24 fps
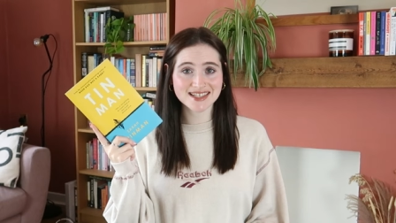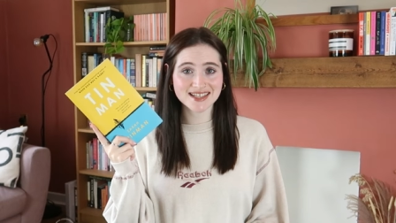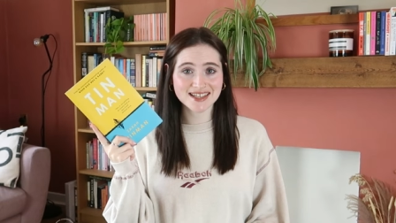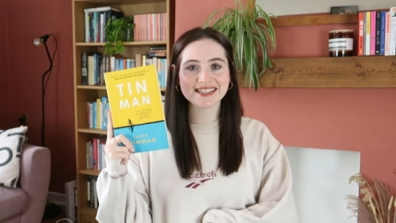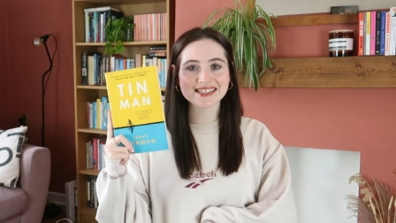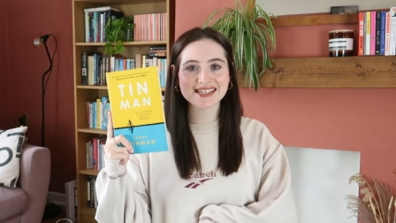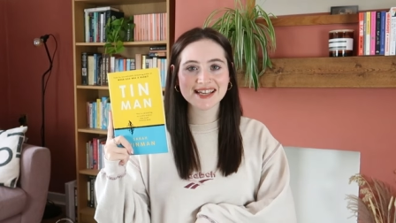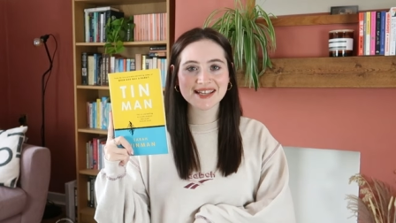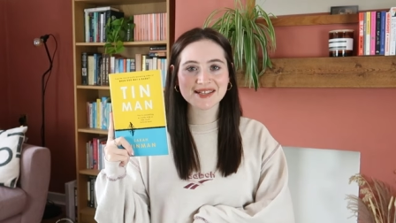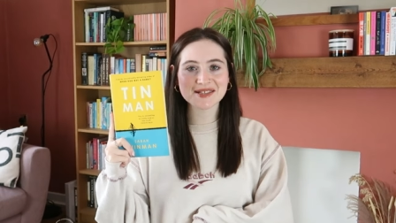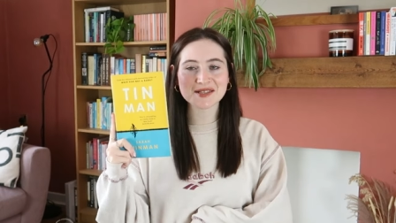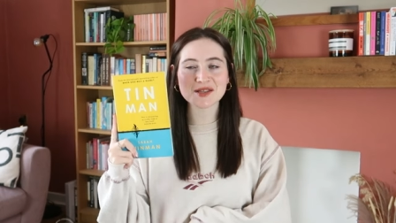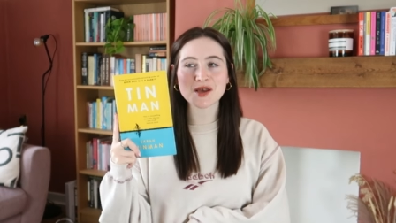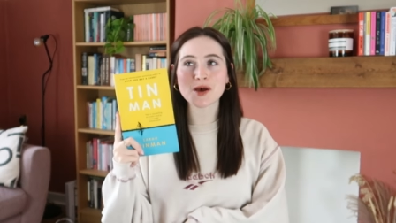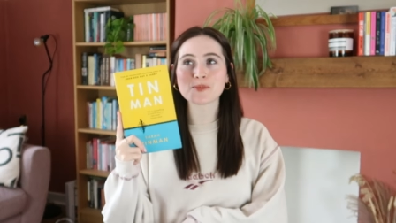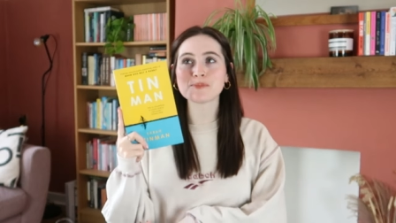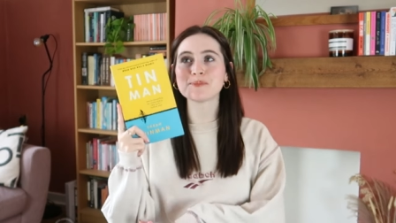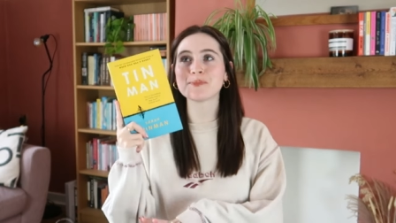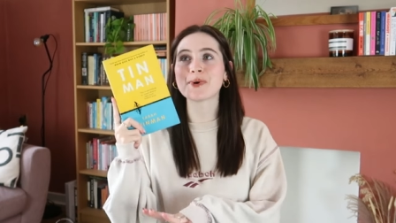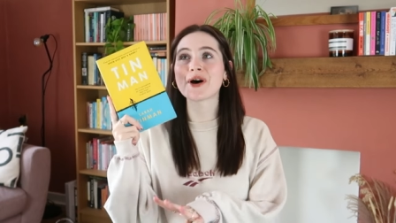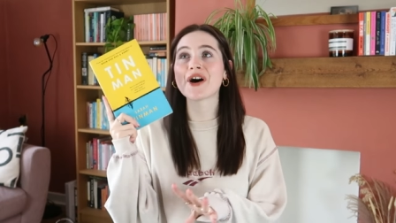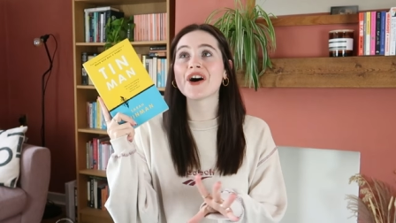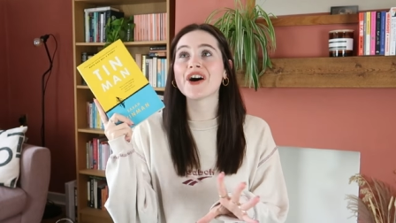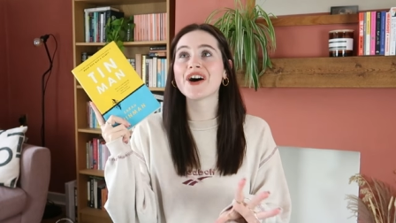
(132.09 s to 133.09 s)
It is
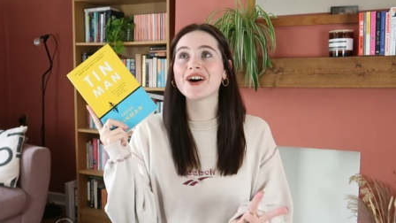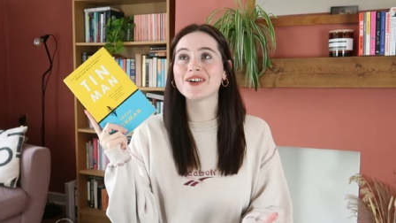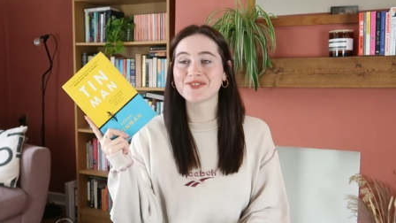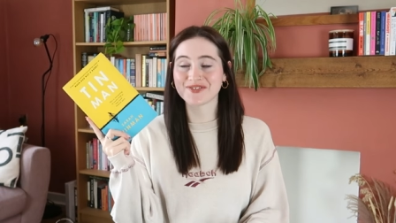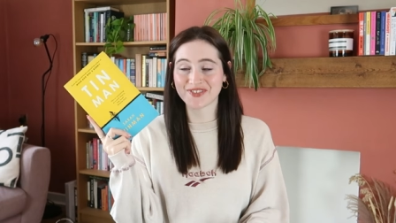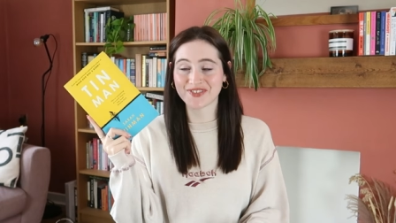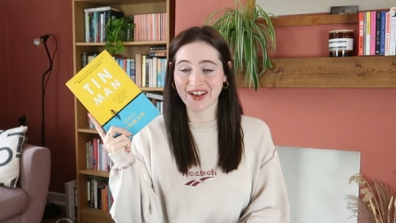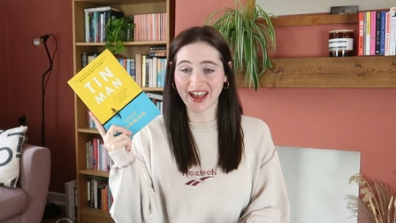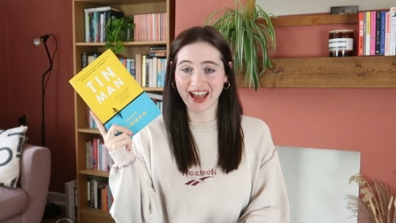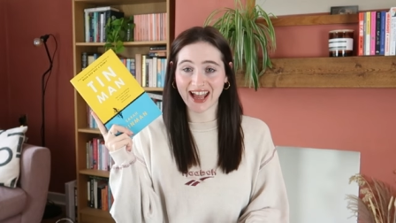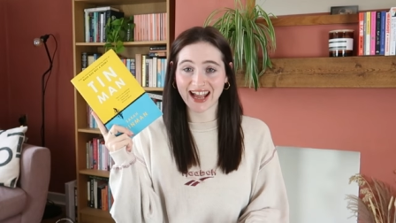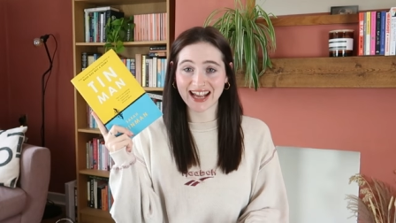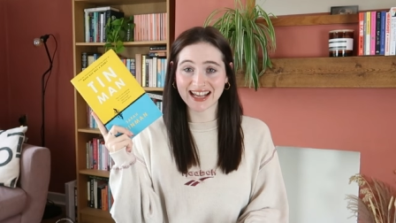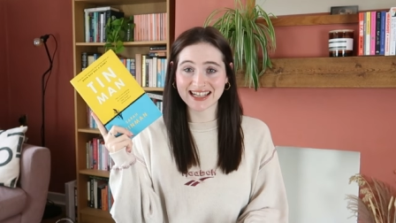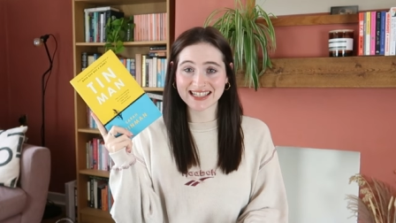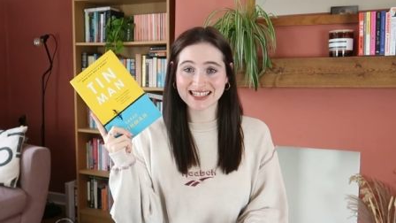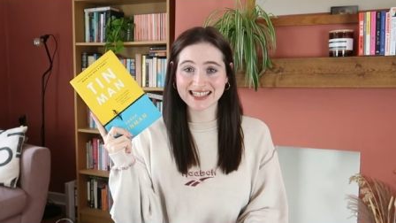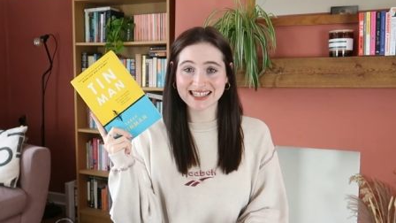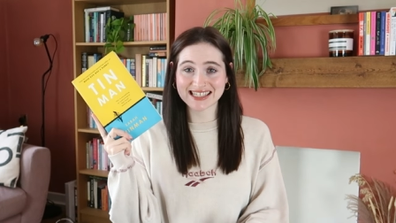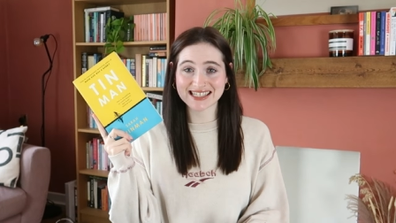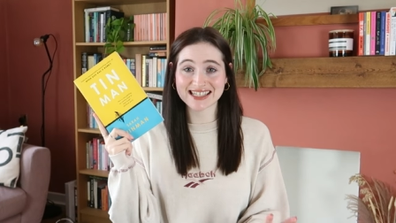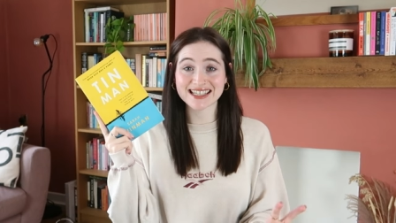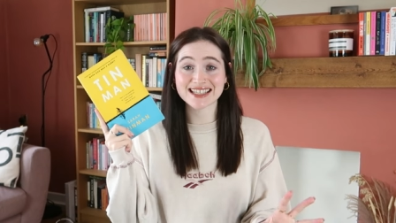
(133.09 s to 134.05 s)
a perfect